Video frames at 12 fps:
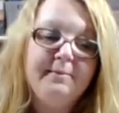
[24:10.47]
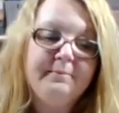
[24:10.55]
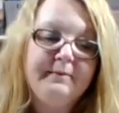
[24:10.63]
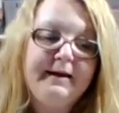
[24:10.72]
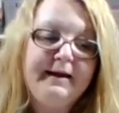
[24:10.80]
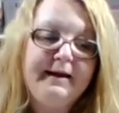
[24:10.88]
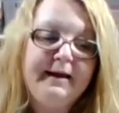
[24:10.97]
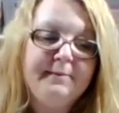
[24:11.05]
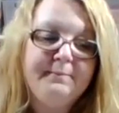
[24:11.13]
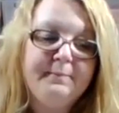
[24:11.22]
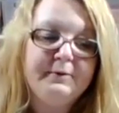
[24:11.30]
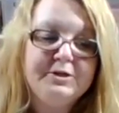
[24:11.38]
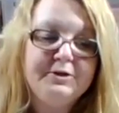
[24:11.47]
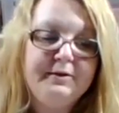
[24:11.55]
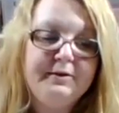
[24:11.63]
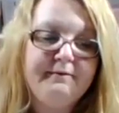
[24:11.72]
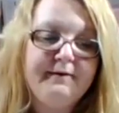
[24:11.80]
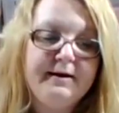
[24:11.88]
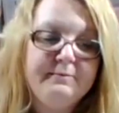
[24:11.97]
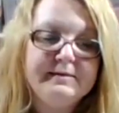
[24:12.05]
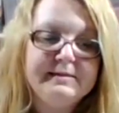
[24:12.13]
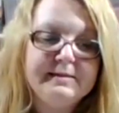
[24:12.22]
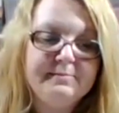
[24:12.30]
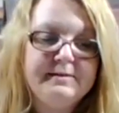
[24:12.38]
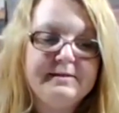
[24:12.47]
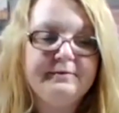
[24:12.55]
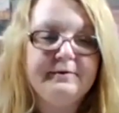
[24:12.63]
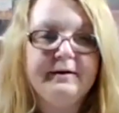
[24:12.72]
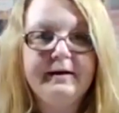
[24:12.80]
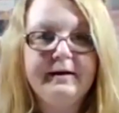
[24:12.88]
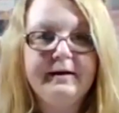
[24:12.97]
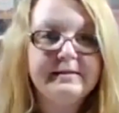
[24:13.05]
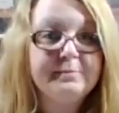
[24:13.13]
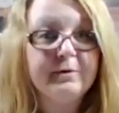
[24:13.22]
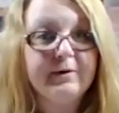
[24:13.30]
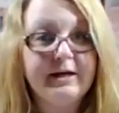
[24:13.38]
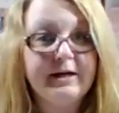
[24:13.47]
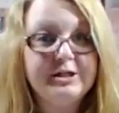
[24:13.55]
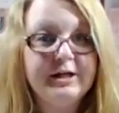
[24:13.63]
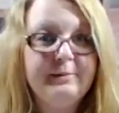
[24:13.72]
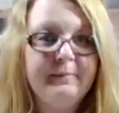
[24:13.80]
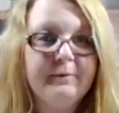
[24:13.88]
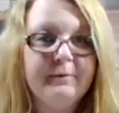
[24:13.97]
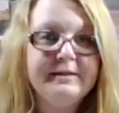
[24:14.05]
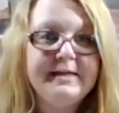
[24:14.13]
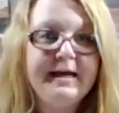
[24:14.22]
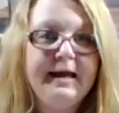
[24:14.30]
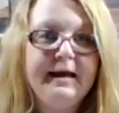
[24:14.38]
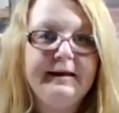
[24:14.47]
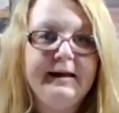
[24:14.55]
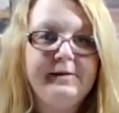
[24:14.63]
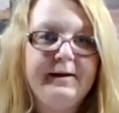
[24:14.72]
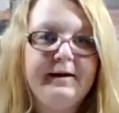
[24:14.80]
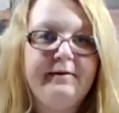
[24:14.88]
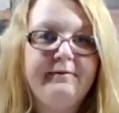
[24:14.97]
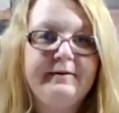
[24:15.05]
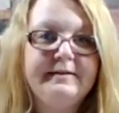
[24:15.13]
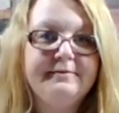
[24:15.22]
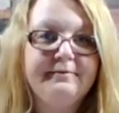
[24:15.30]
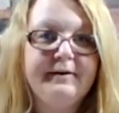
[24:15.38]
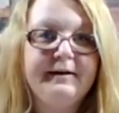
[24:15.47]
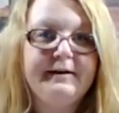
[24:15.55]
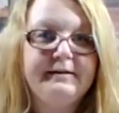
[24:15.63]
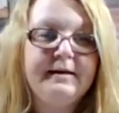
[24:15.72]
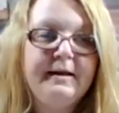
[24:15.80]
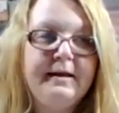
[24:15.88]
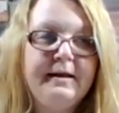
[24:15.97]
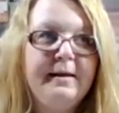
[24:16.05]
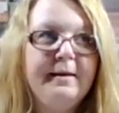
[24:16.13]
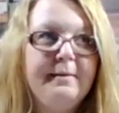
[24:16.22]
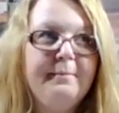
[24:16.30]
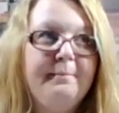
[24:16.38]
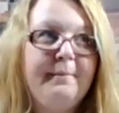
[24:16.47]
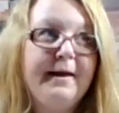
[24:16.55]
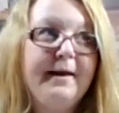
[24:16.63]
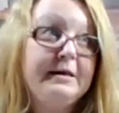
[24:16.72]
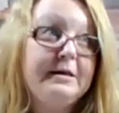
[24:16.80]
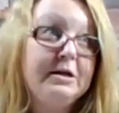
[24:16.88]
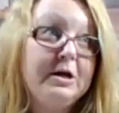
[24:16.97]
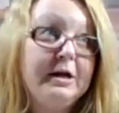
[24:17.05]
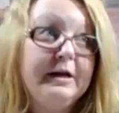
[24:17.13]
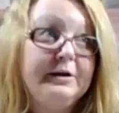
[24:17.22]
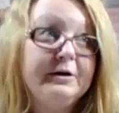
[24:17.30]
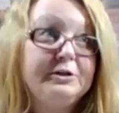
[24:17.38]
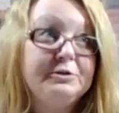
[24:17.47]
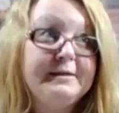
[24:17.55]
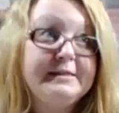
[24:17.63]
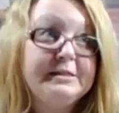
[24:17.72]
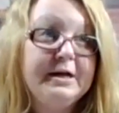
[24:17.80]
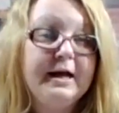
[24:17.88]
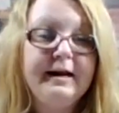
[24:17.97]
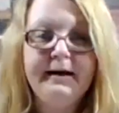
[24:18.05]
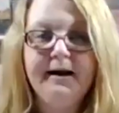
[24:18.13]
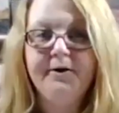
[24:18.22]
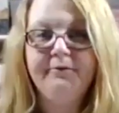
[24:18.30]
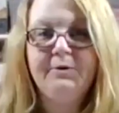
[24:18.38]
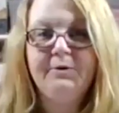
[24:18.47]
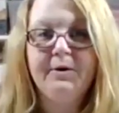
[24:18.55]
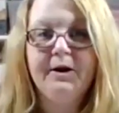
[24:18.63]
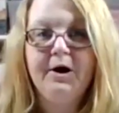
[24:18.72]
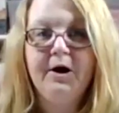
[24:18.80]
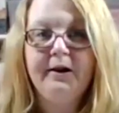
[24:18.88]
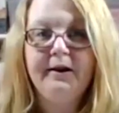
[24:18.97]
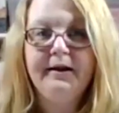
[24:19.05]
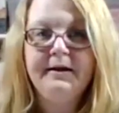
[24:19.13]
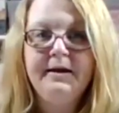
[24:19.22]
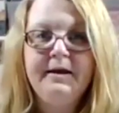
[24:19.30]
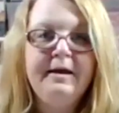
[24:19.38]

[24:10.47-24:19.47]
leading up to the event with some different inspiration, but we're taking a little bit of a different bend on it or twist on it, however you want to call it.